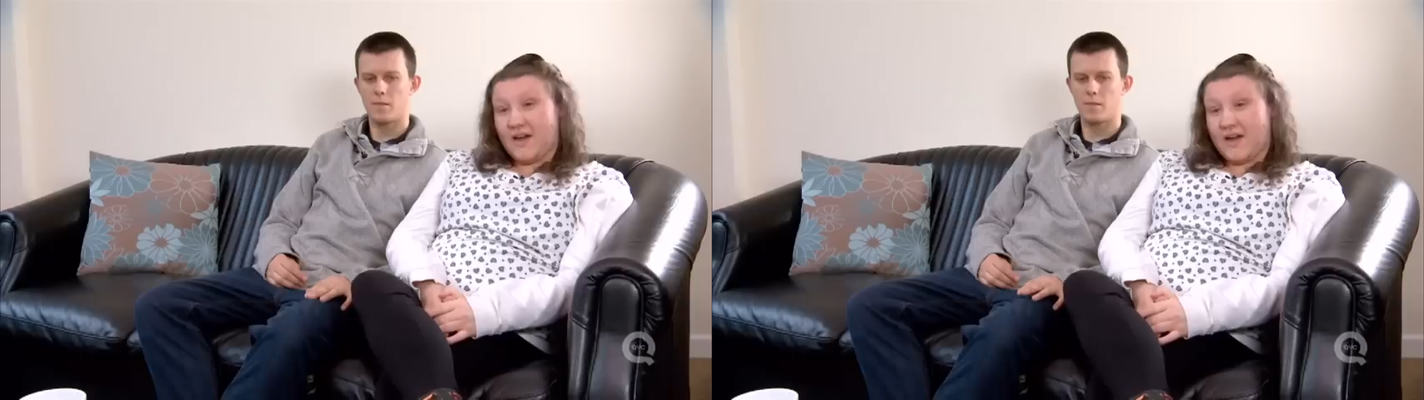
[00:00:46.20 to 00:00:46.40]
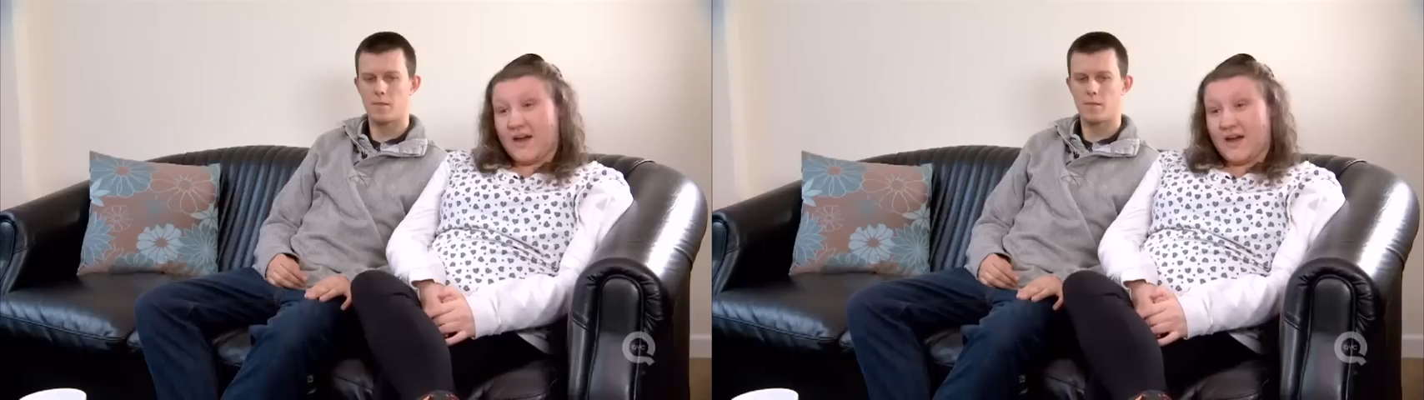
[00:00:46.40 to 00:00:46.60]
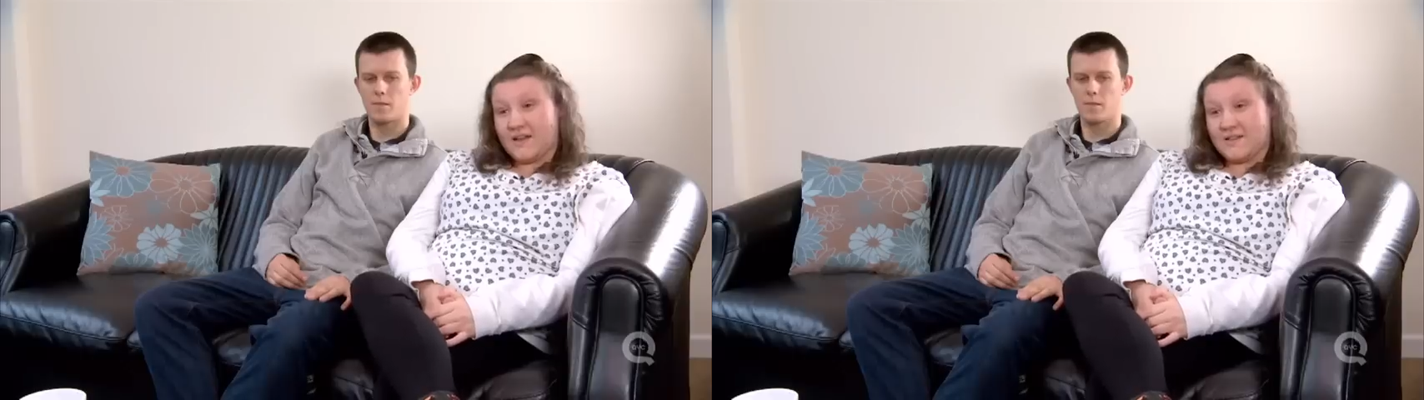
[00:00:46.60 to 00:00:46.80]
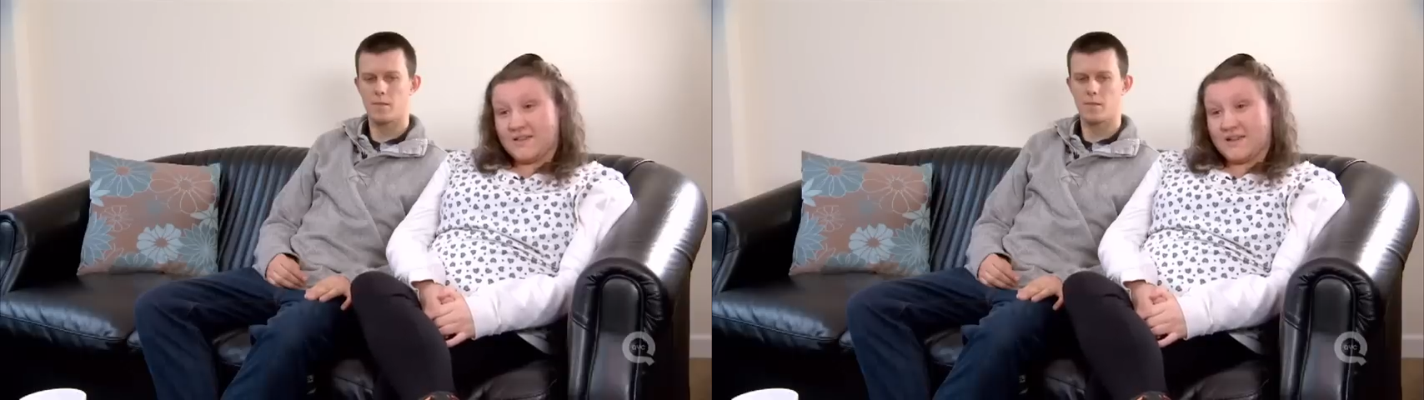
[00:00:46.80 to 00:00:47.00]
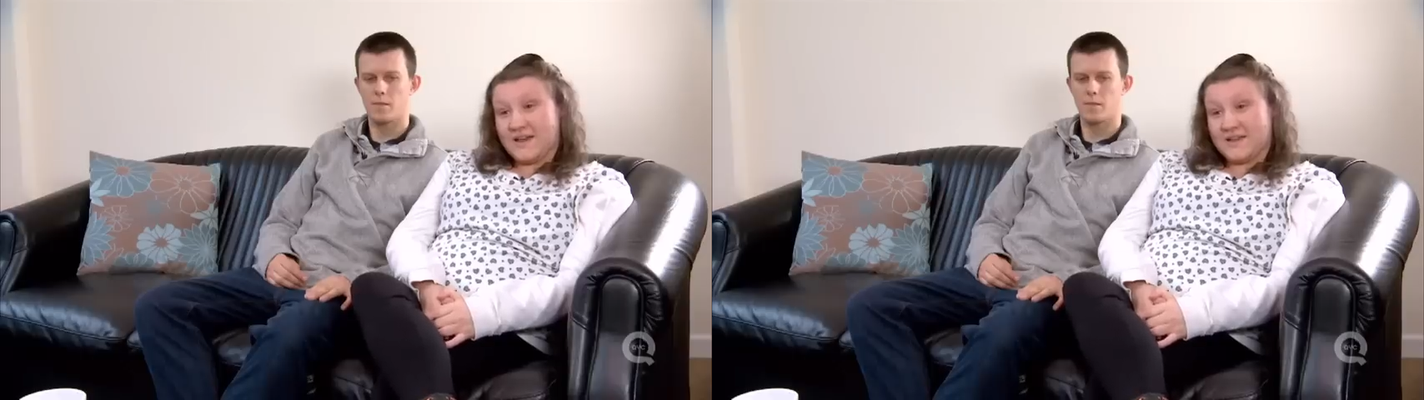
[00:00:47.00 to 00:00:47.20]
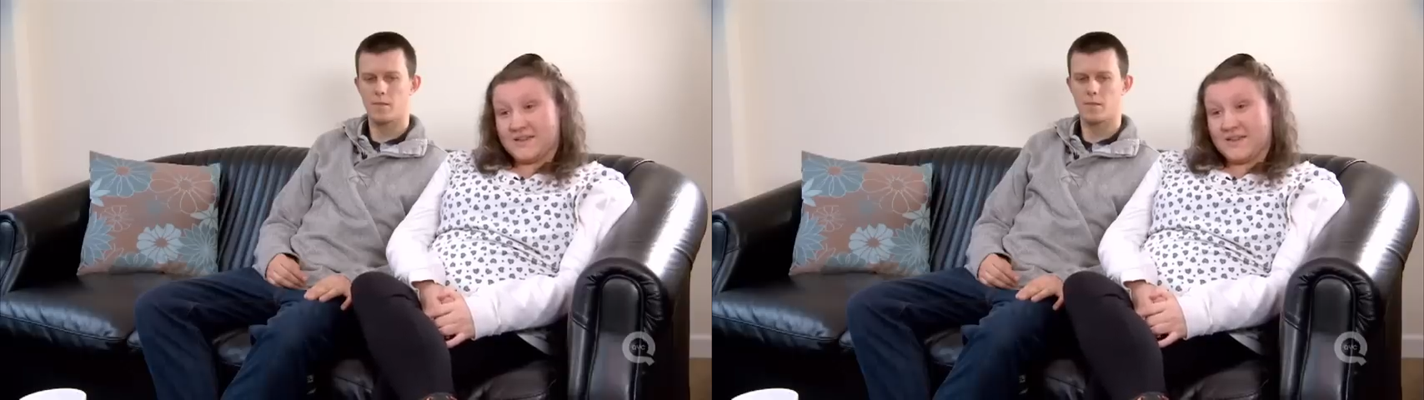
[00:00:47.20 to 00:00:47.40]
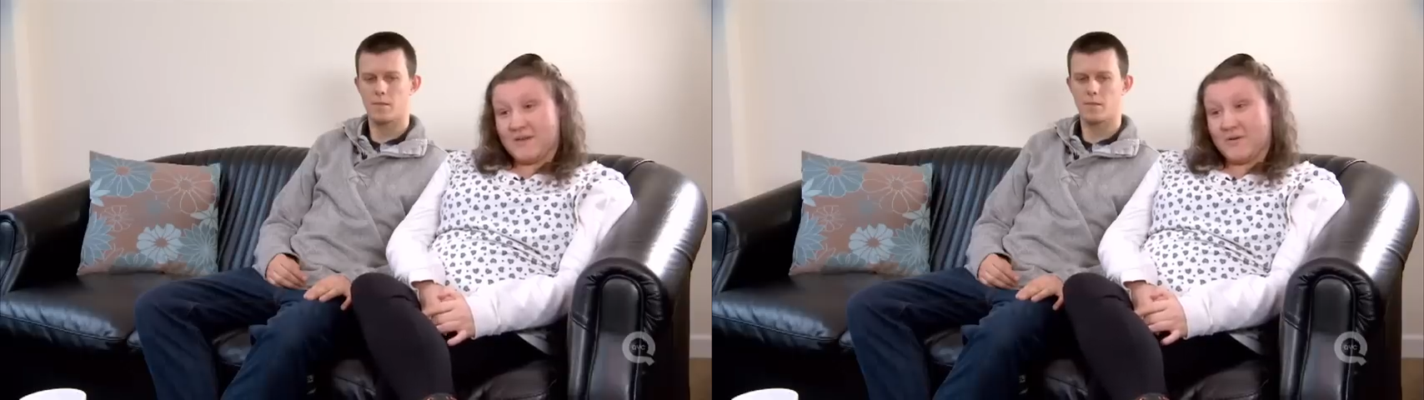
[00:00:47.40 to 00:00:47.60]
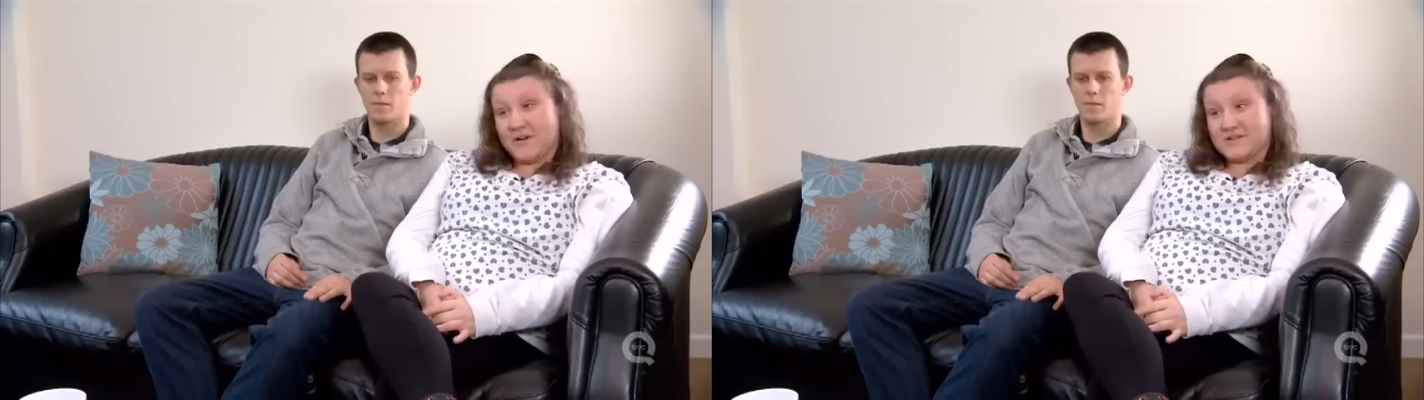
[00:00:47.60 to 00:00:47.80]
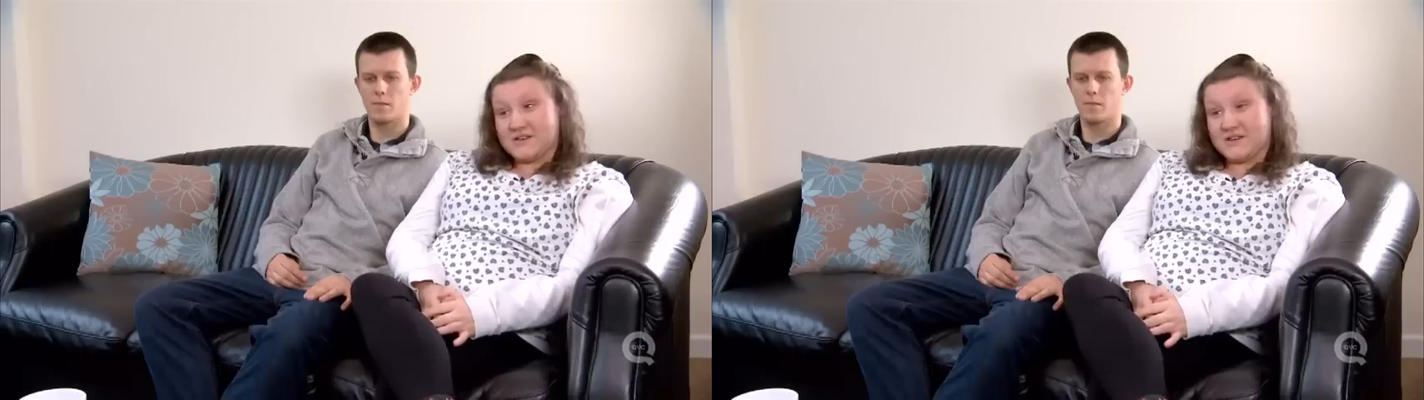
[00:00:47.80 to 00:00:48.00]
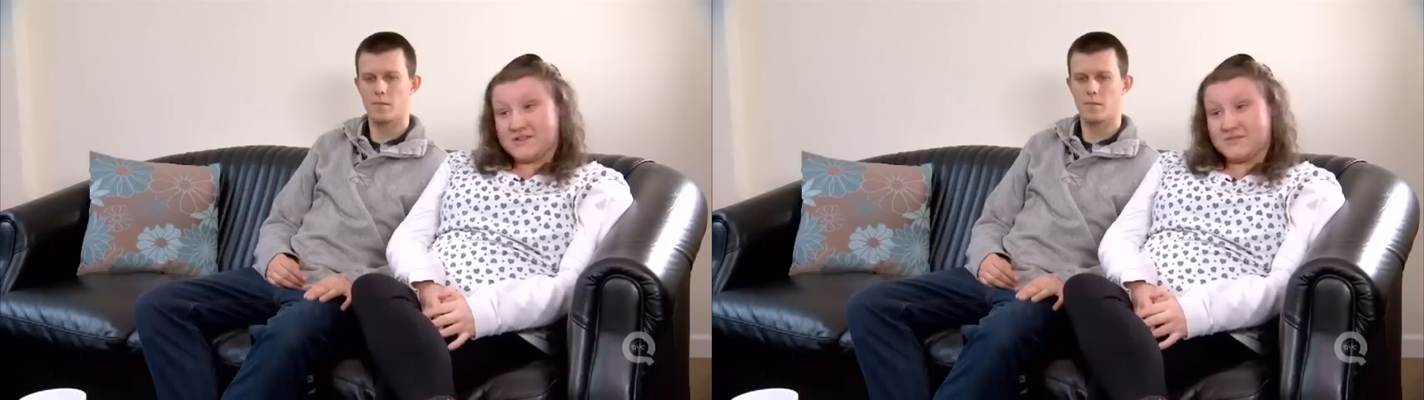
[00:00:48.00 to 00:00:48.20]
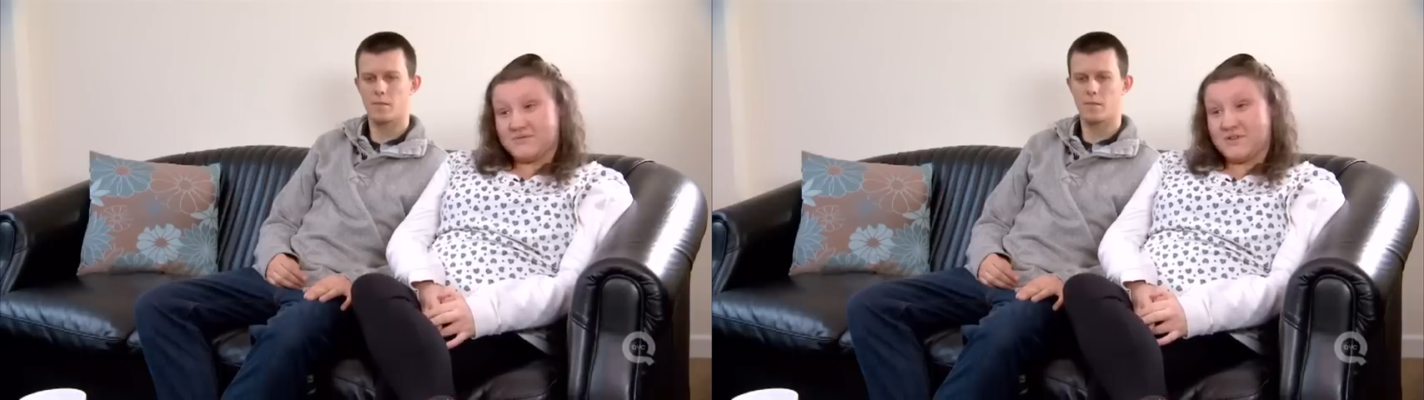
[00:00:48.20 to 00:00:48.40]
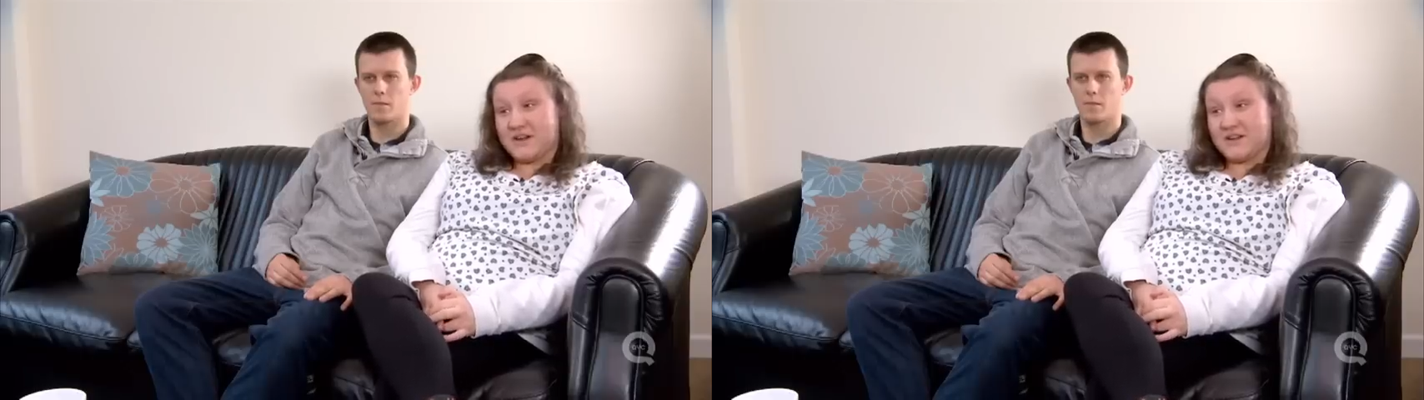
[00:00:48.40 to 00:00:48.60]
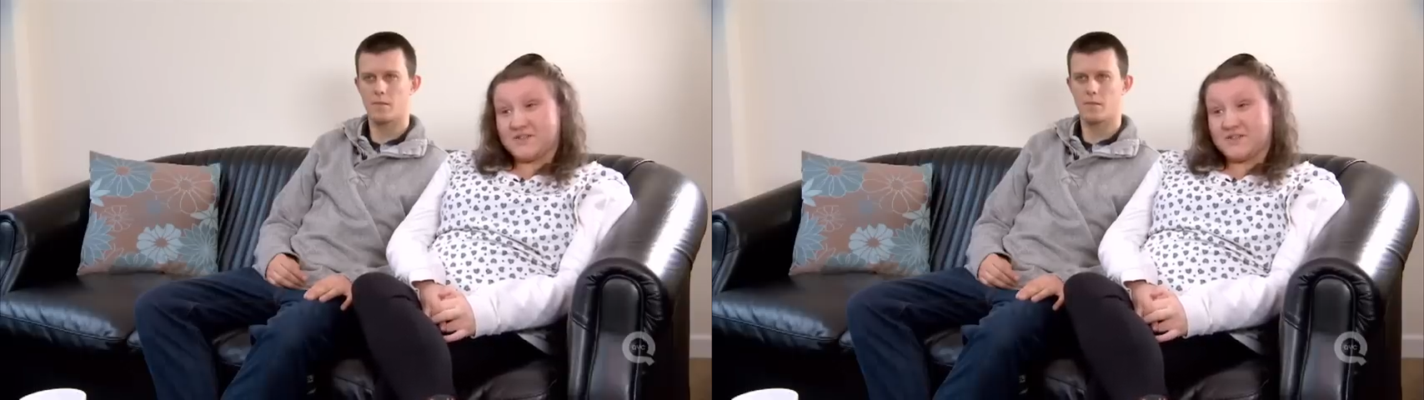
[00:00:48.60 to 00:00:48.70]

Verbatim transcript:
Speaker 1: and the lady that works here, she's really